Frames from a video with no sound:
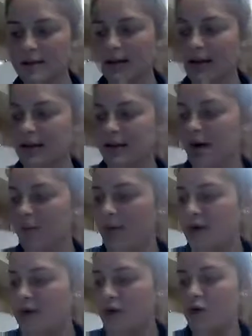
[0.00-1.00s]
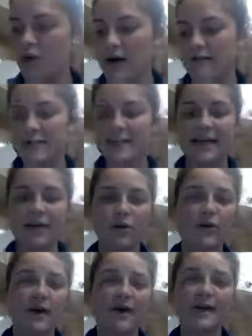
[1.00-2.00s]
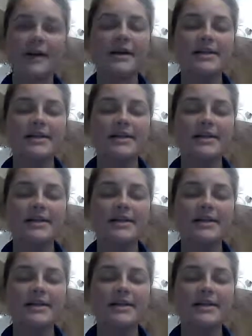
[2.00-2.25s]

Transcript: And that way you don't have to take away